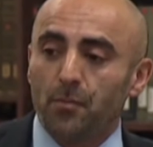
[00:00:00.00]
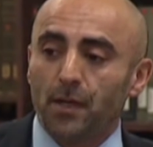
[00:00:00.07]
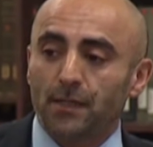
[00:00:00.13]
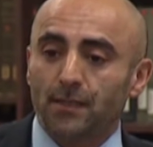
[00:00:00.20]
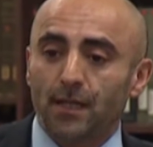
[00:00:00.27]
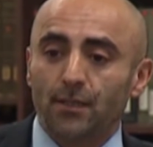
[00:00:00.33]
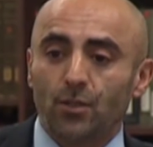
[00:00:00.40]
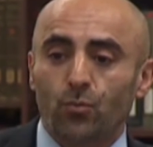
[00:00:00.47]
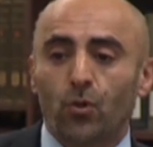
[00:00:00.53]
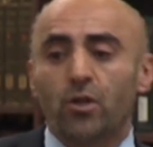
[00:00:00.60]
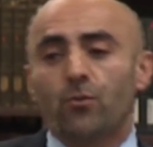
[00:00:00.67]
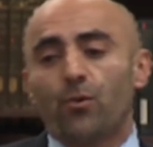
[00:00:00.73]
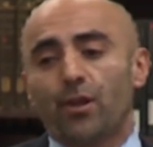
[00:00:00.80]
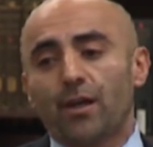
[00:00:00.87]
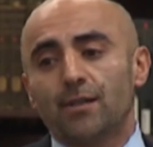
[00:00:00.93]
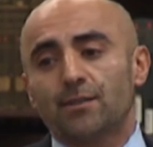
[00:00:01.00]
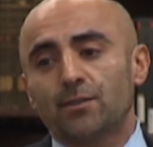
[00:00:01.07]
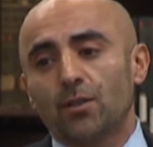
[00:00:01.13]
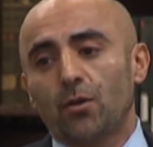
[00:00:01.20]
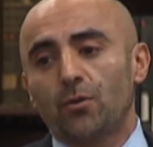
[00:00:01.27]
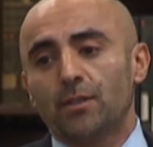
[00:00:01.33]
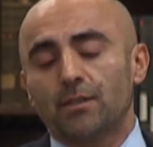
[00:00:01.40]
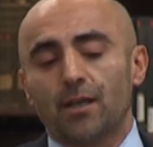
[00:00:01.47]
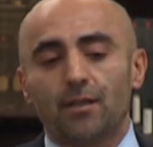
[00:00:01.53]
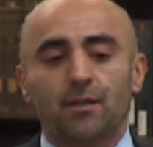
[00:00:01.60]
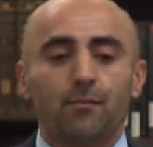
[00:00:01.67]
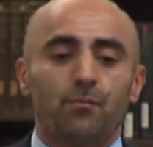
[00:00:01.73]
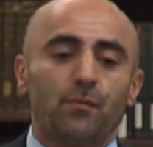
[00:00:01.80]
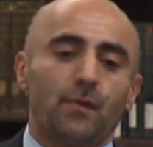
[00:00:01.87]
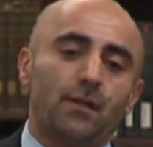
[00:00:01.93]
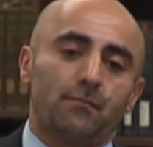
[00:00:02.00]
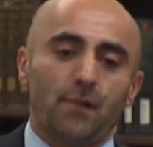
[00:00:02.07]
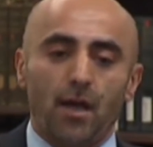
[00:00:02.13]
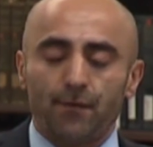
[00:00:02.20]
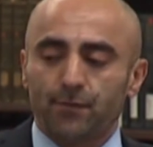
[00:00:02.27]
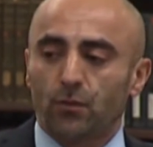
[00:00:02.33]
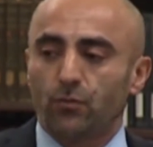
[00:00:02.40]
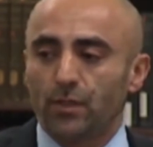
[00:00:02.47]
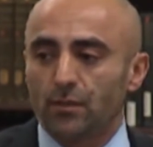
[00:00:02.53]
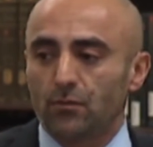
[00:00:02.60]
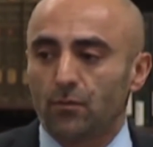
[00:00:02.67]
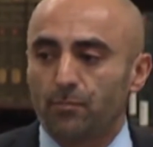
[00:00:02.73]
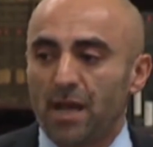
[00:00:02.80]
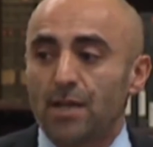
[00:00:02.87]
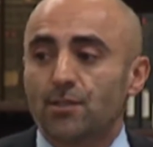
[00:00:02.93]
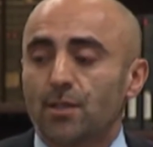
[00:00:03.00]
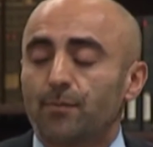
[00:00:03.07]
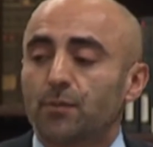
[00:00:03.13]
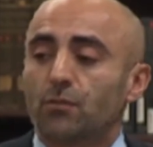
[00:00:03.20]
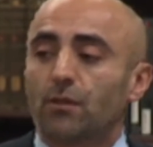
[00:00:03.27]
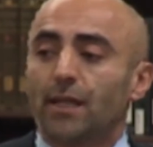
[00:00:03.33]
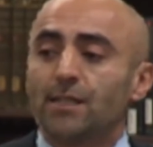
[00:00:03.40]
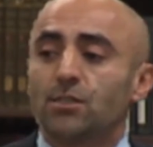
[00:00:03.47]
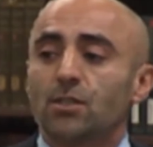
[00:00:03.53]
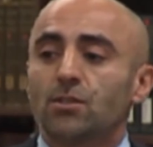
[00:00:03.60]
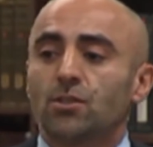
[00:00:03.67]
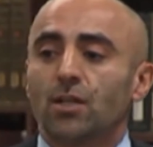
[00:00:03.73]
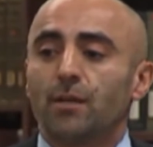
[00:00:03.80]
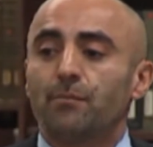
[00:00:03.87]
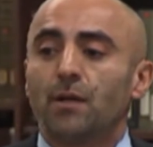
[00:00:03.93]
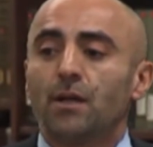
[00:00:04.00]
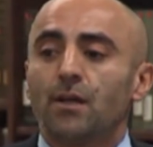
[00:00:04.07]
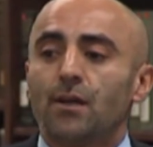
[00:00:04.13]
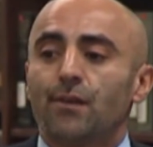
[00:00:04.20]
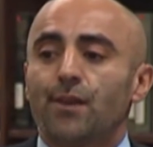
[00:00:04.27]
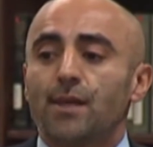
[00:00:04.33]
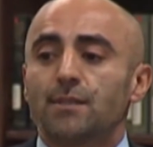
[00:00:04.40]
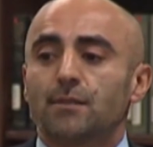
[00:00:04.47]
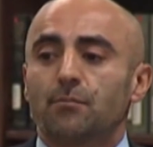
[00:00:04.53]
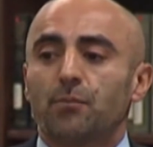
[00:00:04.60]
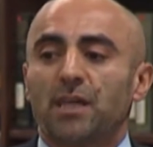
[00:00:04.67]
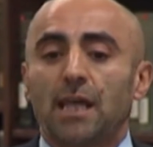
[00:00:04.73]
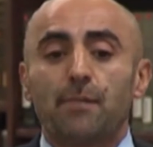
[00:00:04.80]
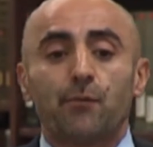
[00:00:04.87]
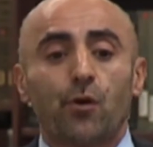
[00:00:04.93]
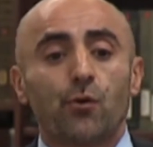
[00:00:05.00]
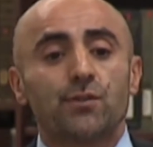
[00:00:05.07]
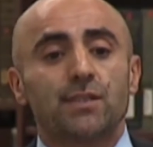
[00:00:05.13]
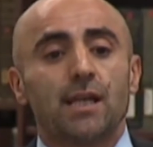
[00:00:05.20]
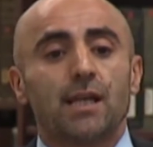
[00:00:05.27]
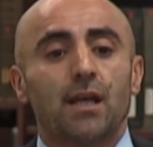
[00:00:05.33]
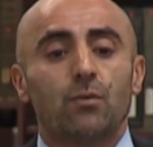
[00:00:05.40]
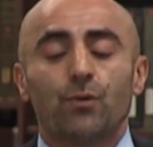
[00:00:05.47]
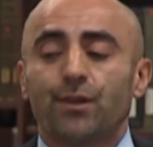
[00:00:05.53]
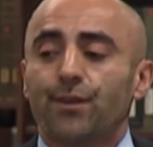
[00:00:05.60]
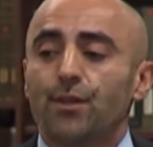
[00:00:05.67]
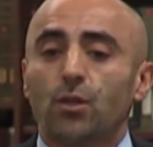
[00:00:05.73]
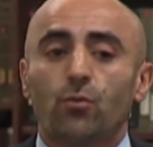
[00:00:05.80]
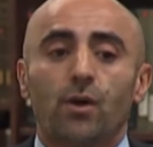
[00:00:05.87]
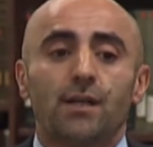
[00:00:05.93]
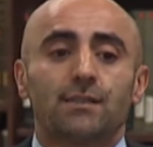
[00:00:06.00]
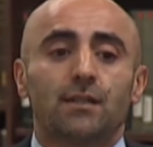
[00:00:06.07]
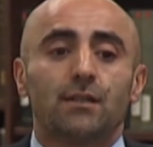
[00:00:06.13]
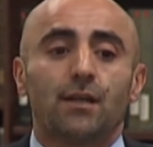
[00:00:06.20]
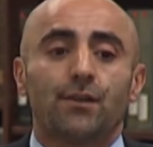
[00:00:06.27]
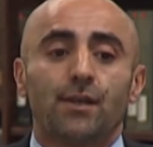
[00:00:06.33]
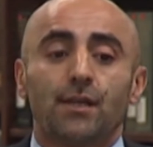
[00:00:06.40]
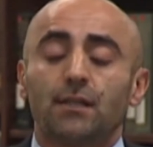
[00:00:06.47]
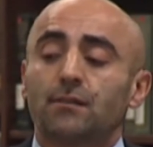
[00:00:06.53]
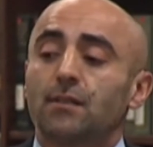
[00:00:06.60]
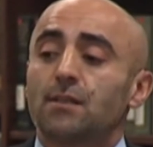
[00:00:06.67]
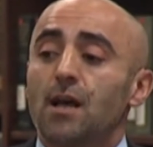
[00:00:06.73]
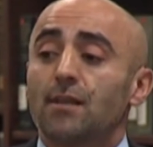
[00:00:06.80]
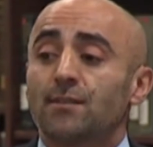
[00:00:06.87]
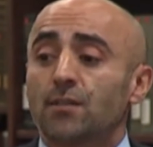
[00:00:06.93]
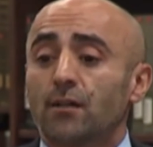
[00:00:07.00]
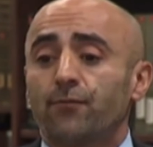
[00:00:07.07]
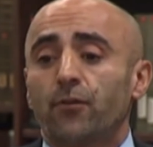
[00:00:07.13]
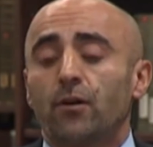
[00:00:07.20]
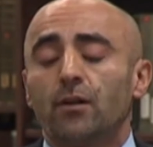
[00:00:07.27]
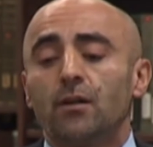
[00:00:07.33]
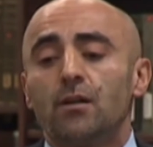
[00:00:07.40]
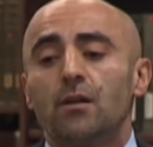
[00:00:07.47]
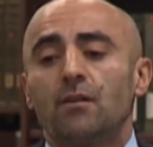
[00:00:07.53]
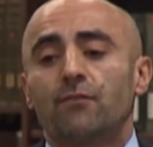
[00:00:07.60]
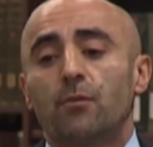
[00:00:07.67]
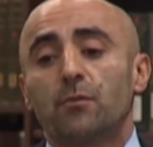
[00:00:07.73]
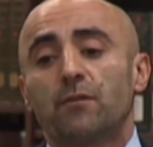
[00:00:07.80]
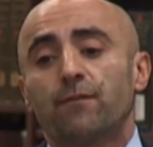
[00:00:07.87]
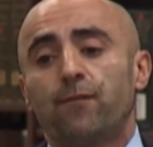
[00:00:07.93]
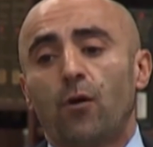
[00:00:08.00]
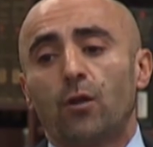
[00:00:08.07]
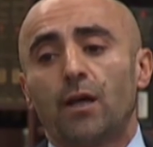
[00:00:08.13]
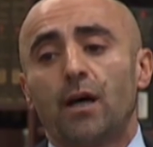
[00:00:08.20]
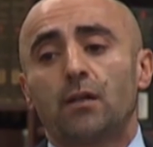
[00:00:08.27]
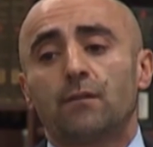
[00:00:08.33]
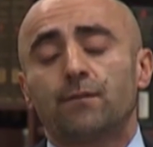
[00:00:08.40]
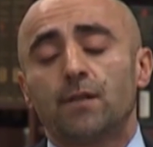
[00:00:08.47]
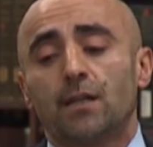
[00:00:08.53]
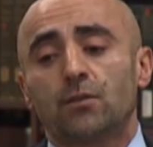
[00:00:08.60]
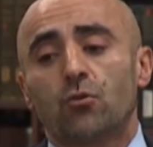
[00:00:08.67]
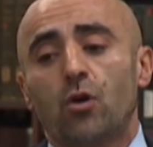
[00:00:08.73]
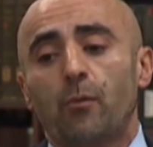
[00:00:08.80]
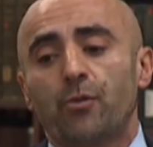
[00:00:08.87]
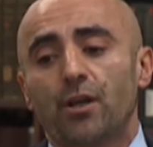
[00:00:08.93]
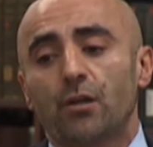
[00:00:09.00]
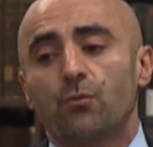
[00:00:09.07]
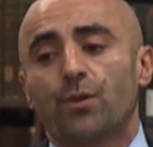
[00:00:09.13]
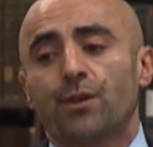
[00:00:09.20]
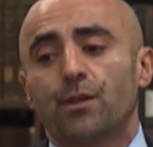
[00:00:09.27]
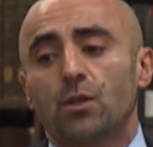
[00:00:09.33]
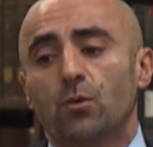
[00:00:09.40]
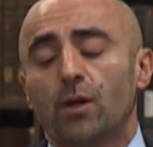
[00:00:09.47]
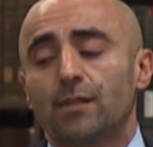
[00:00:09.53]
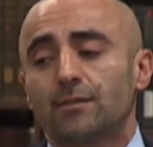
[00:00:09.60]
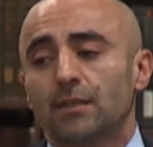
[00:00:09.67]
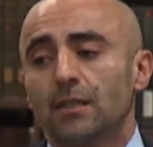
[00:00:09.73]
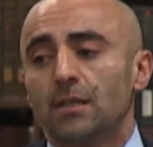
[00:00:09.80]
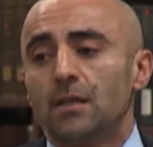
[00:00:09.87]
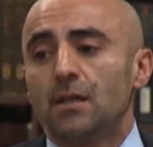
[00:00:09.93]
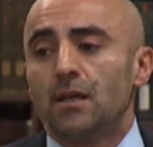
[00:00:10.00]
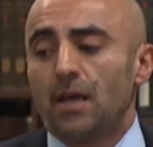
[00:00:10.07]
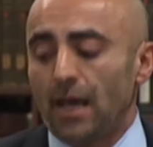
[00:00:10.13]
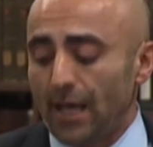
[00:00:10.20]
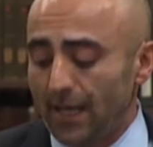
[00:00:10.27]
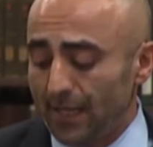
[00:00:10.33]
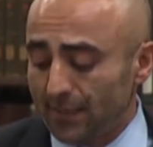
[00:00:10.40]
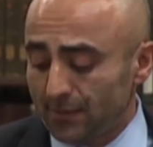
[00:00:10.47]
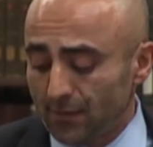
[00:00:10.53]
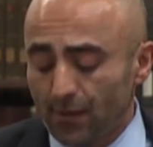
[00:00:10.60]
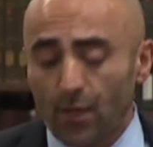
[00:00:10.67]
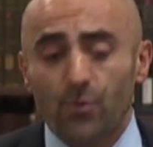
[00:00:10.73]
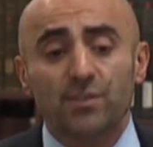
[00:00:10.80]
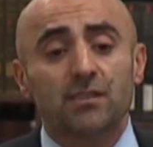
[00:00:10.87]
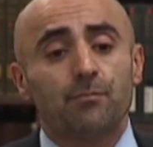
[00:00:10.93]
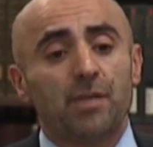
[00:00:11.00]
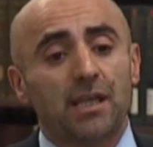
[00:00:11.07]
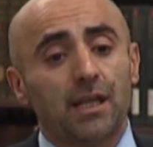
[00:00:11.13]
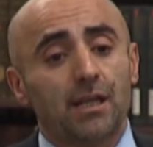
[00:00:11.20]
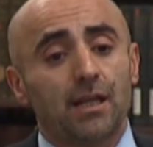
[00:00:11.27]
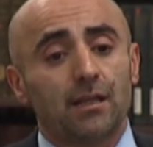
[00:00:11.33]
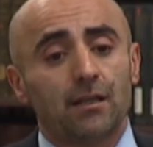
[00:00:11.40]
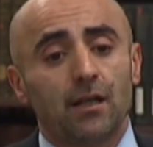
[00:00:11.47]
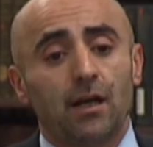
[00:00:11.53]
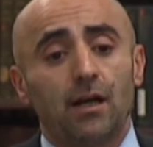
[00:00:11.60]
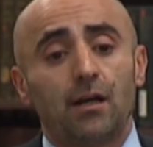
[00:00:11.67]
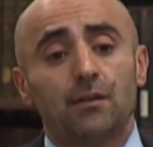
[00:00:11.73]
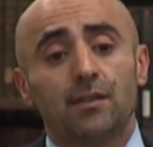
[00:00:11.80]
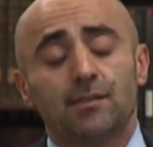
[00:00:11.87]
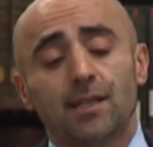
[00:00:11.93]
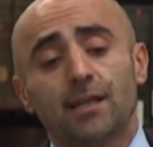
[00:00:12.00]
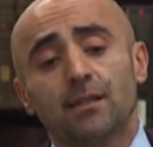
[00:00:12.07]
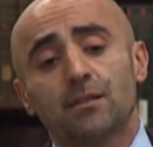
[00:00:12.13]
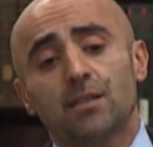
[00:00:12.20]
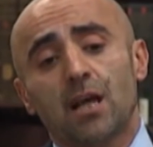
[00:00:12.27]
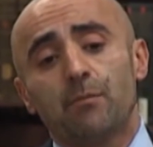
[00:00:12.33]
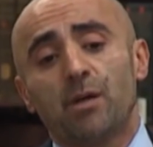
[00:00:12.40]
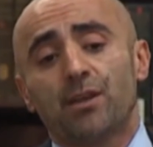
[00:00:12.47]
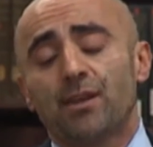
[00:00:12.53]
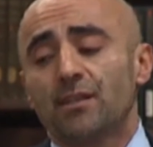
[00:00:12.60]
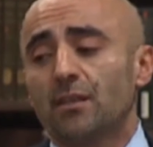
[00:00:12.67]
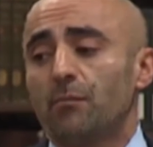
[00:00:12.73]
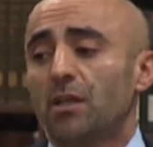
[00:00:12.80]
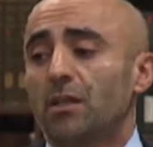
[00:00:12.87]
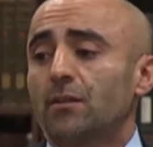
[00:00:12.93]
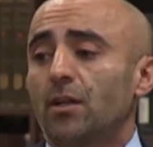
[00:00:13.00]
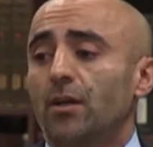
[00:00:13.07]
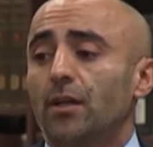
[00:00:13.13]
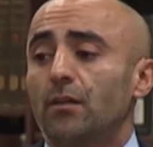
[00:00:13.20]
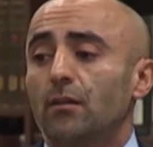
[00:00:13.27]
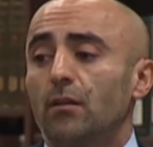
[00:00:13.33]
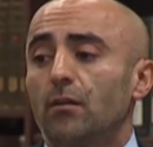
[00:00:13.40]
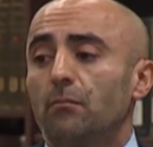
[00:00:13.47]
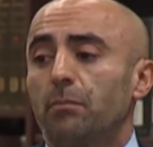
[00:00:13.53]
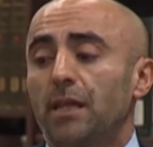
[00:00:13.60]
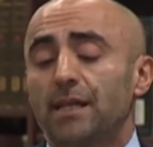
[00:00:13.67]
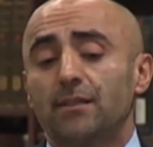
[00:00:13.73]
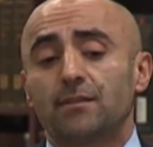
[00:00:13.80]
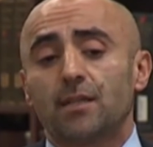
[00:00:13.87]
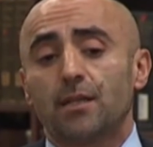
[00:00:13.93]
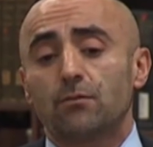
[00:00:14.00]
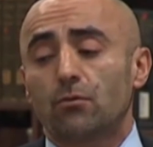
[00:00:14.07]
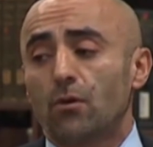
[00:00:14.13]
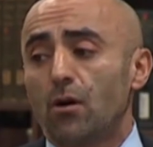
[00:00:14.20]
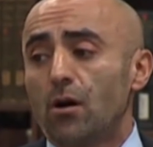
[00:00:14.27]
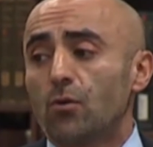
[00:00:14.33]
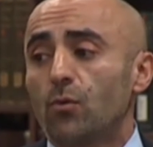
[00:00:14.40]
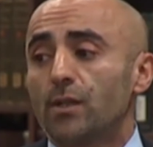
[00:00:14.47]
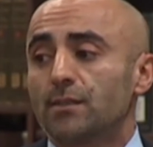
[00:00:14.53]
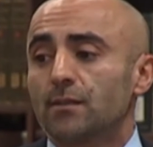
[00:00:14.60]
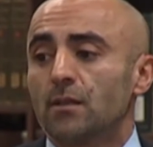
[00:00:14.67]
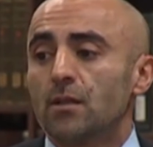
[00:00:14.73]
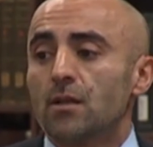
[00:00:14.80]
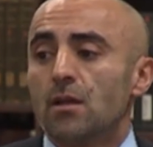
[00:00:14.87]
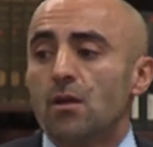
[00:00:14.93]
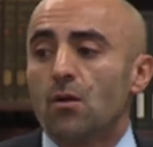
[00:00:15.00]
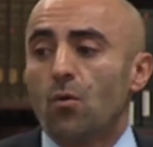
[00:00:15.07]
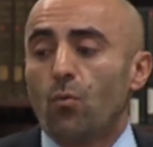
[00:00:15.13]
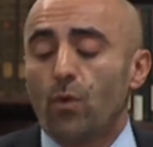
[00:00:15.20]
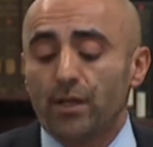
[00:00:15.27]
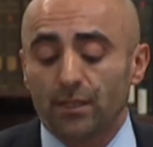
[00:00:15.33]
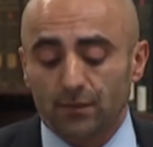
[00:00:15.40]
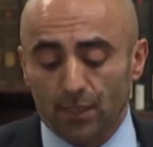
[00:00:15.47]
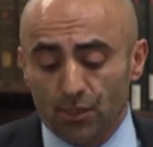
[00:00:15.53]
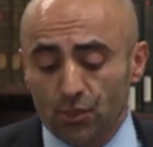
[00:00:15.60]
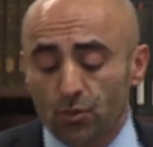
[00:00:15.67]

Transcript: but then it worked with us. So it got the, after we you know, patched up the relationship, things became rosy again with the U S, and I think it did not suffer from the fallout of not cooperating with the U S. And that was the beginning. Uh, the second time I think the military played its hand wrong was when it